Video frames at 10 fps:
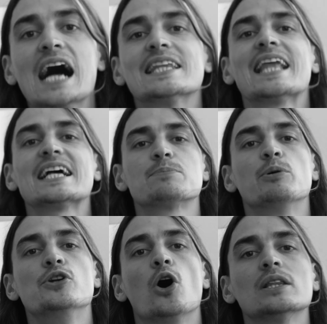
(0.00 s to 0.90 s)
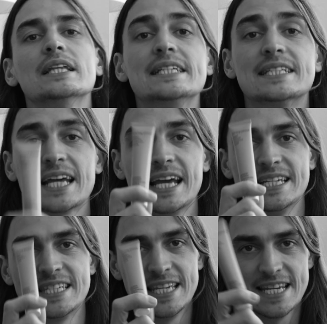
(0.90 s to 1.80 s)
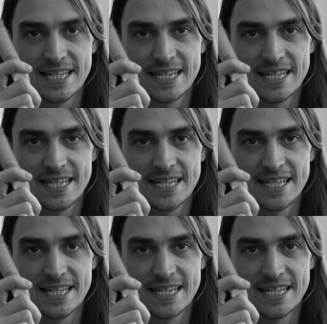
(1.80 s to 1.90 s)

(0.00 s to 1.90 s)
And last but not least is the